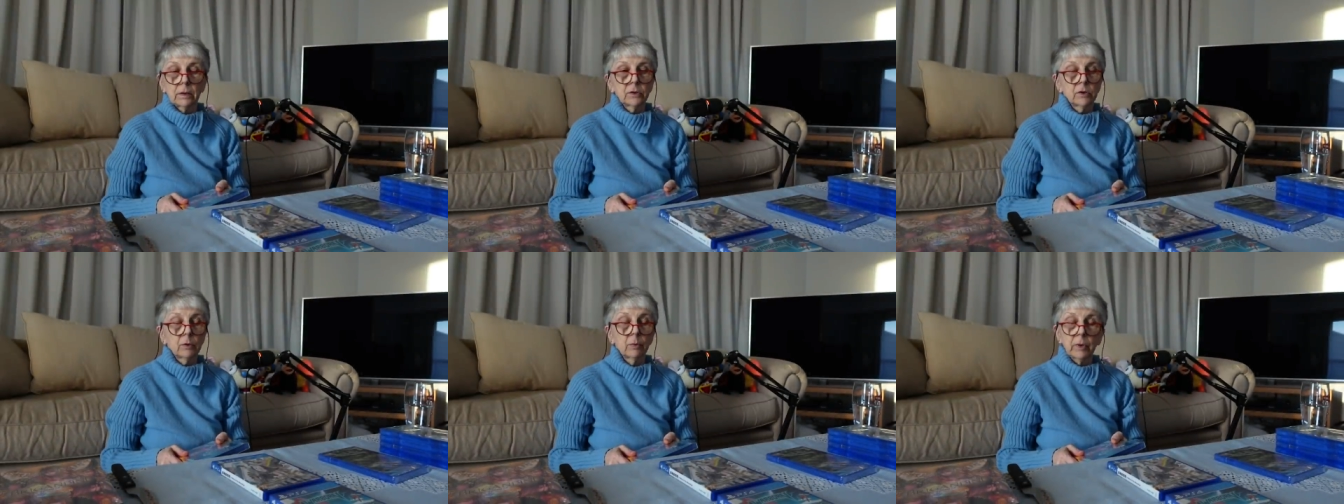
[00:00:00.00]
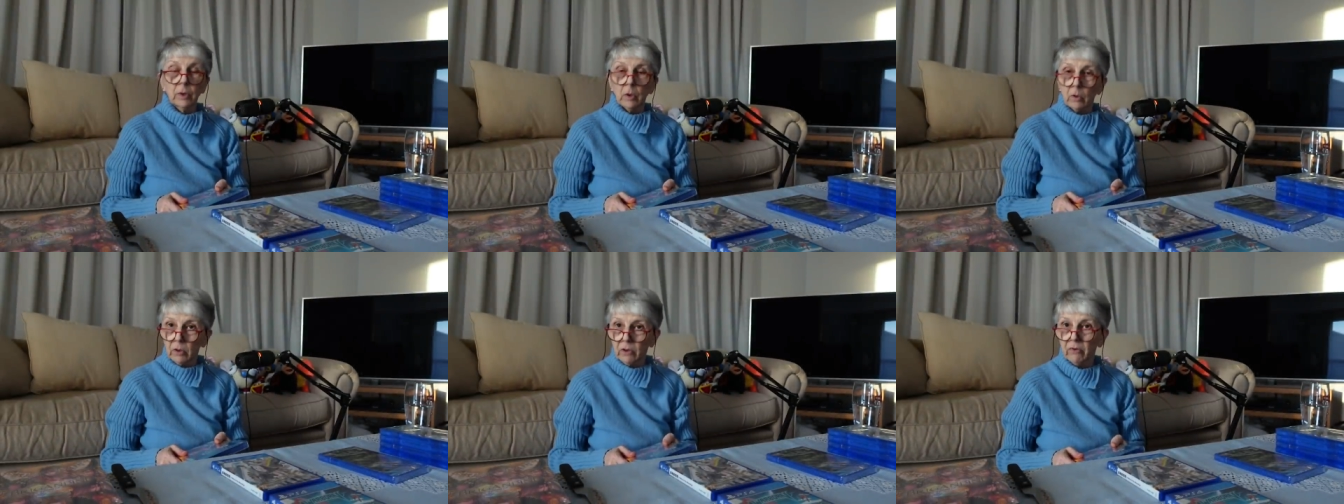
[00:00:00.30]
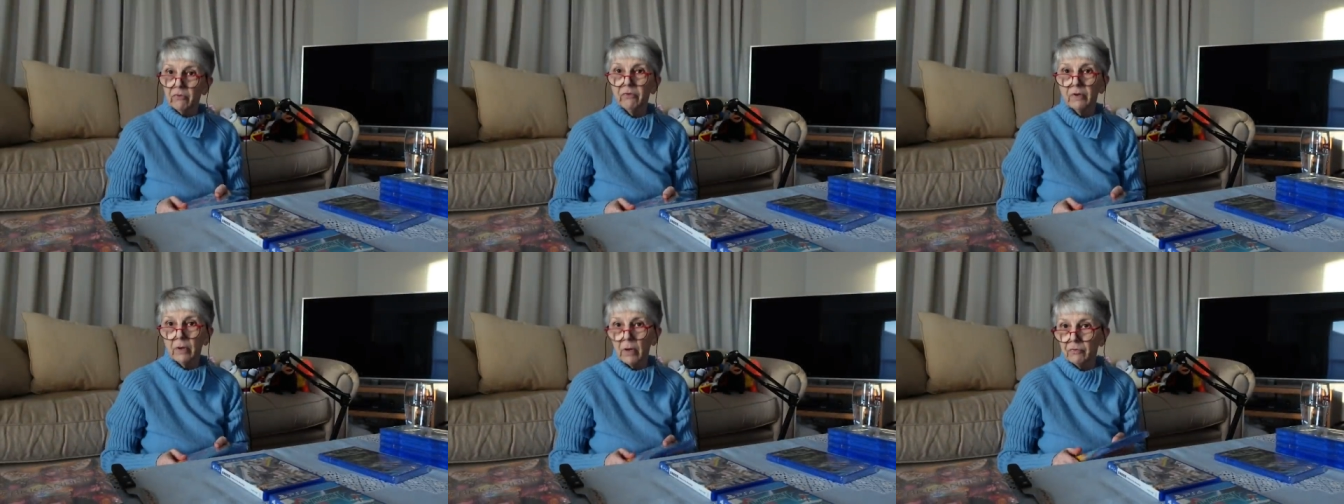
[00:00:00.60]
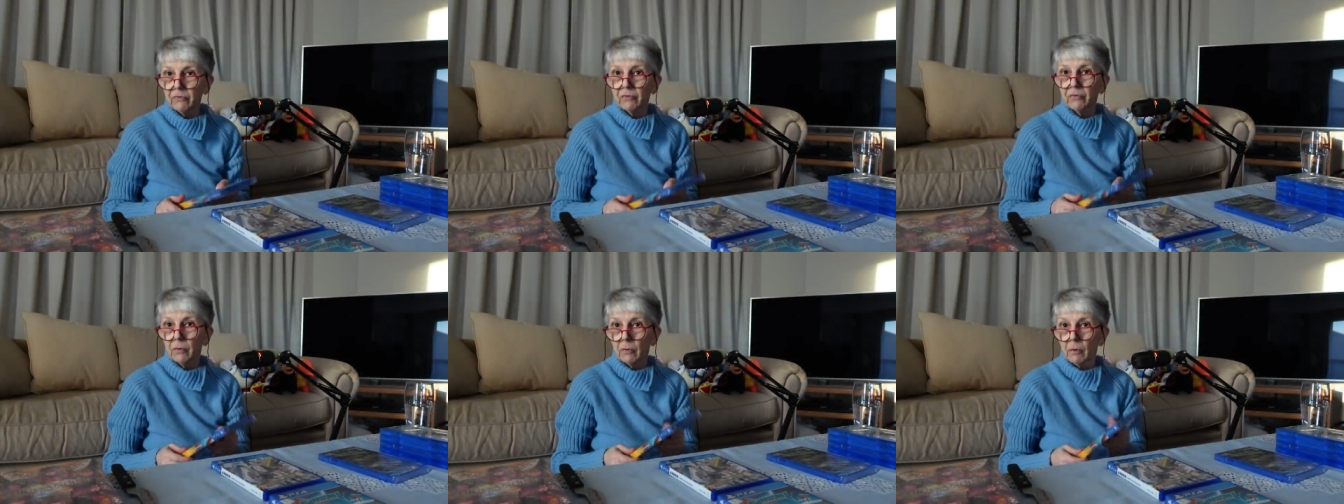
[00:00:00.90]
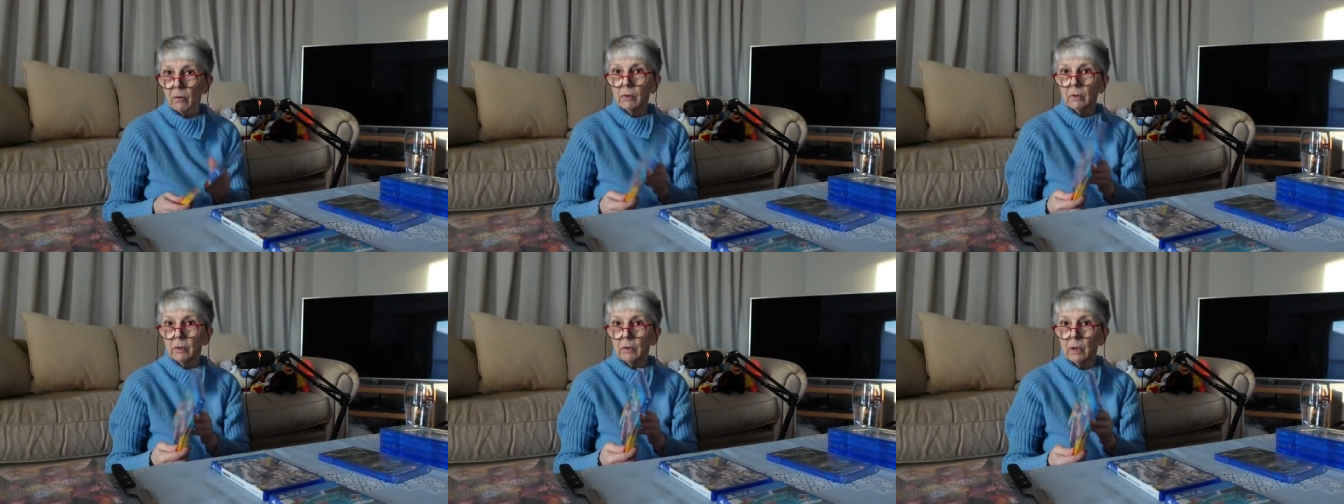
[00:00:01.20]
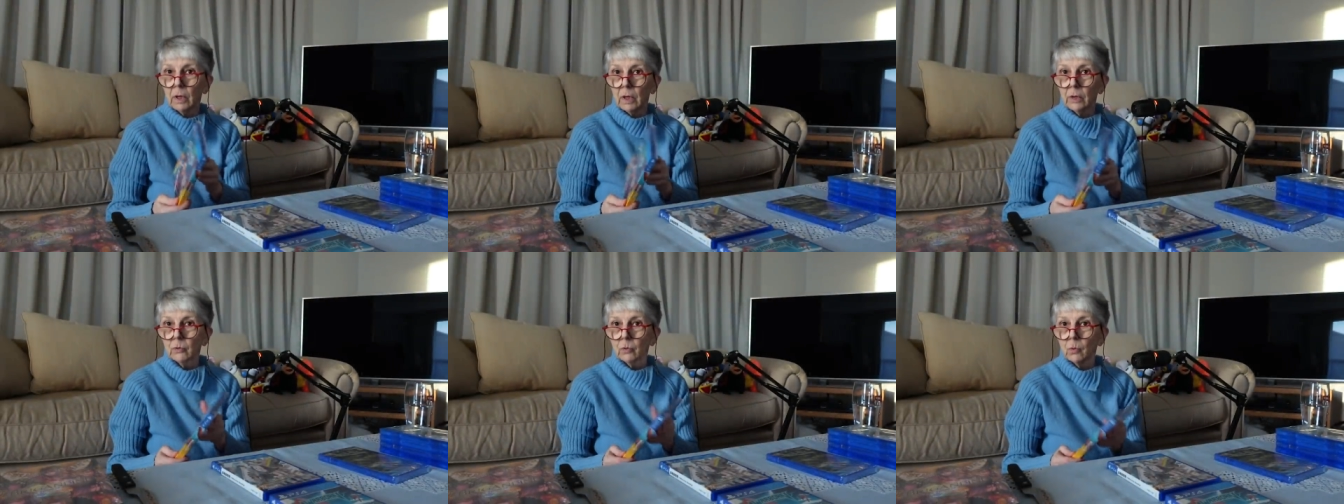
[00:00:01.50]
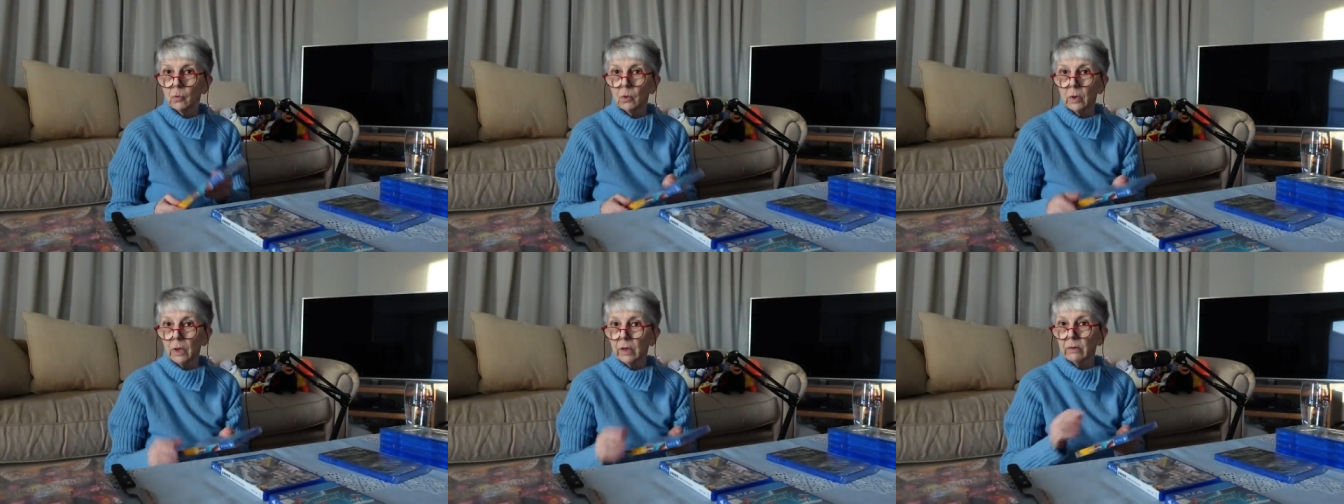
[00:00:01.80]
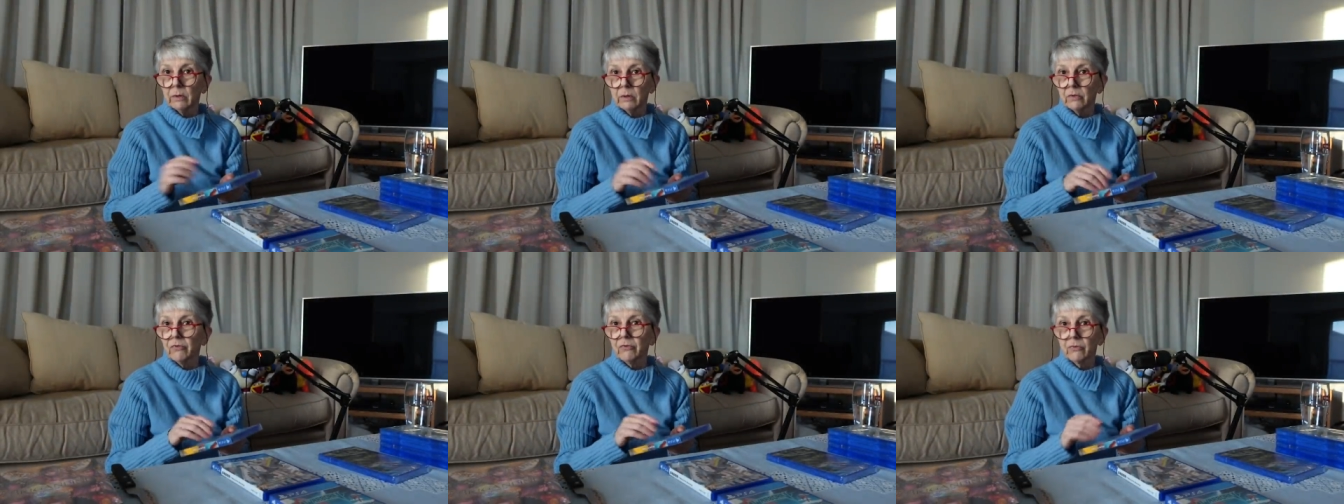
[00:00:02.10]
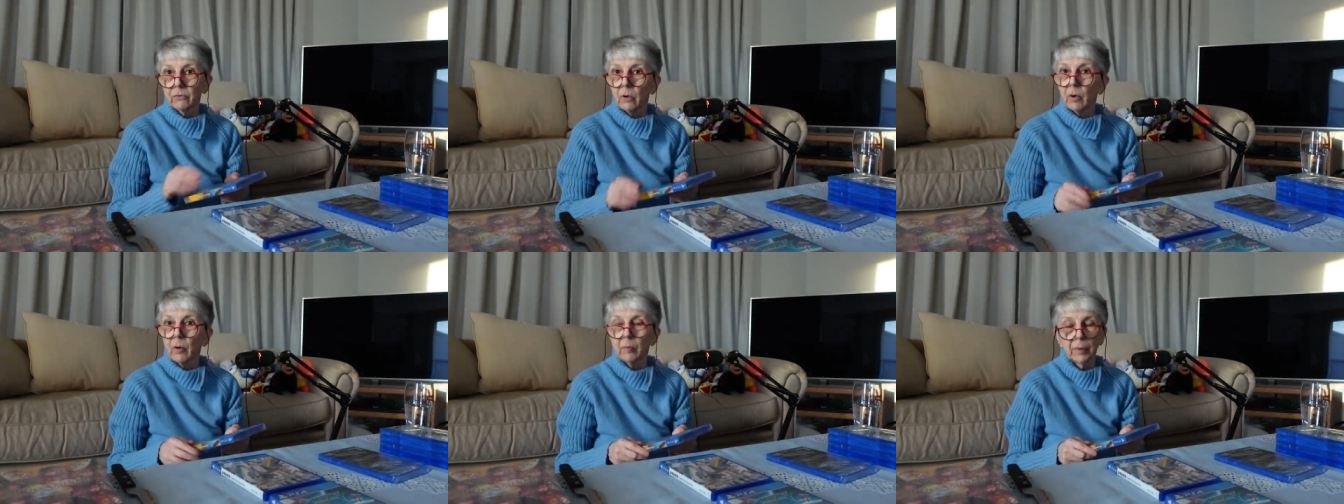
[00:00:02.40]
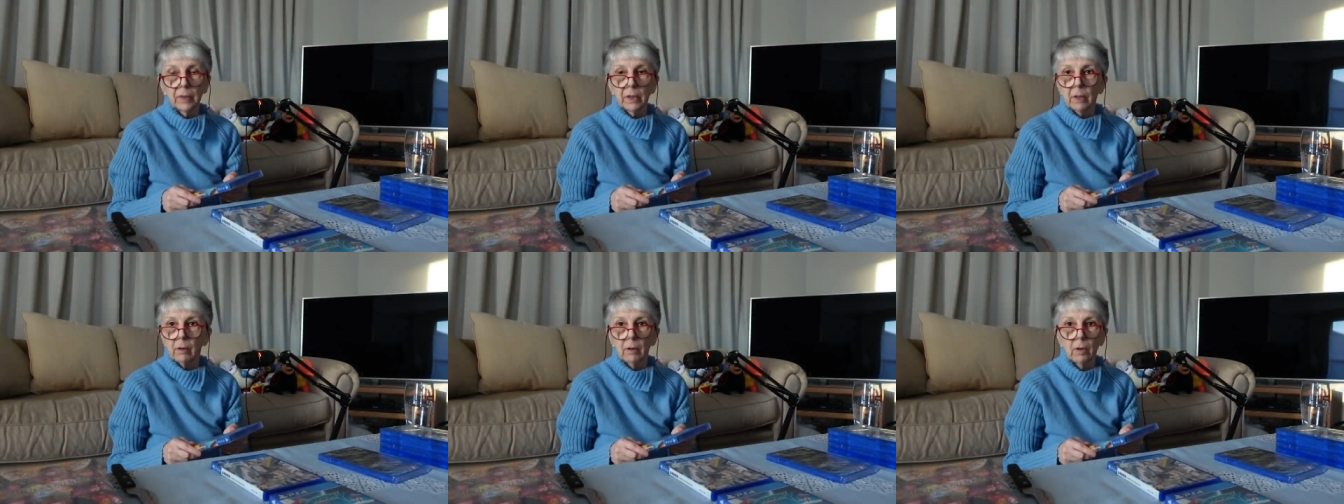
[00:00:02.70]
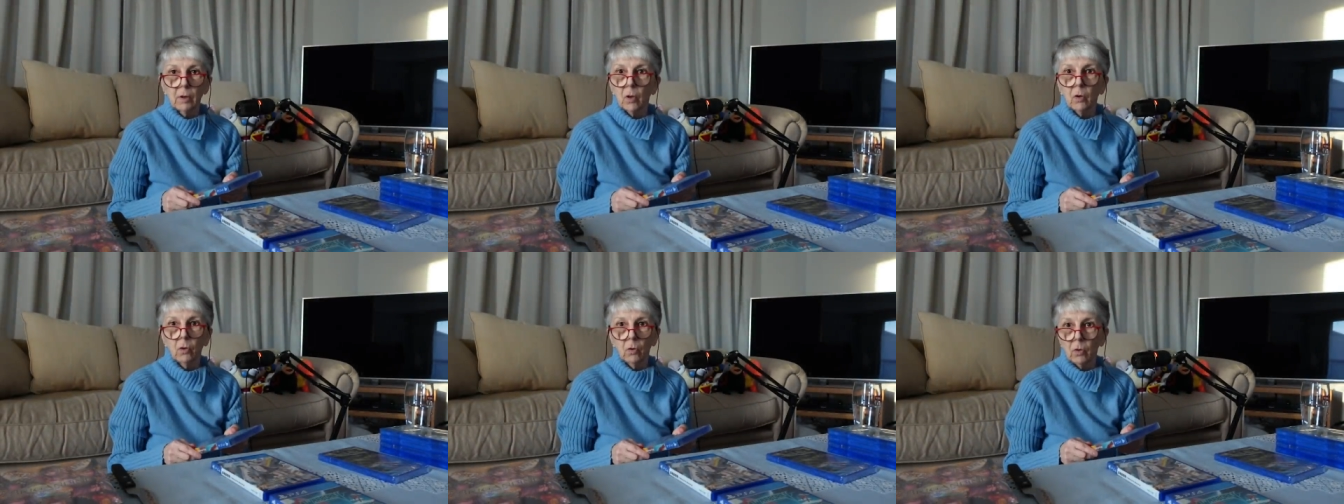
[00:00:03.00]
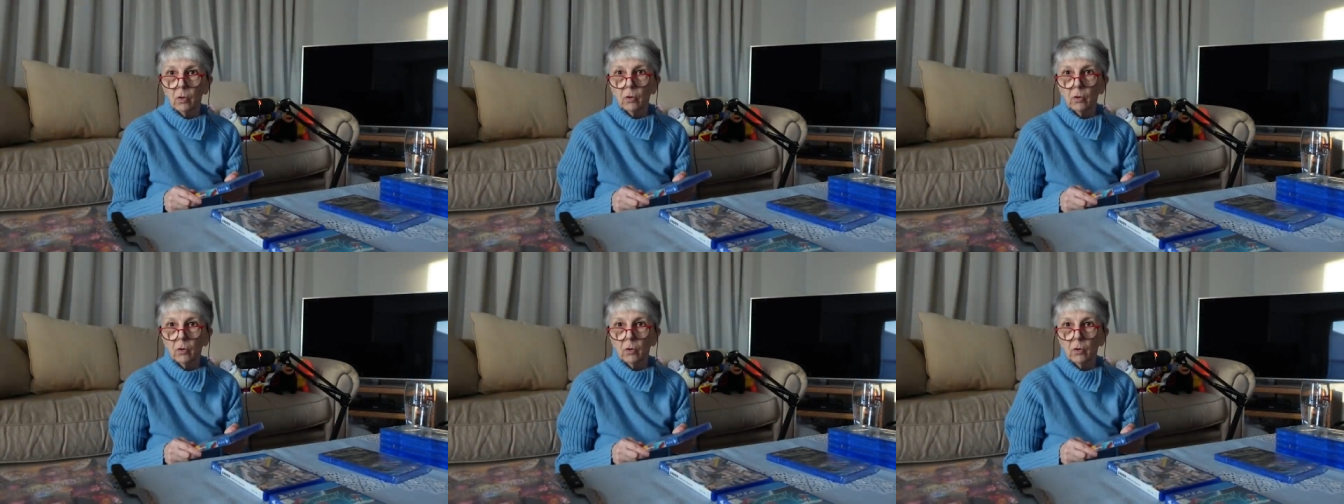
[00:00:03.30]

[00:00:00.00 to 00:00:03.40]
To be honest, I'd forgotten I'd ordered this copy a long,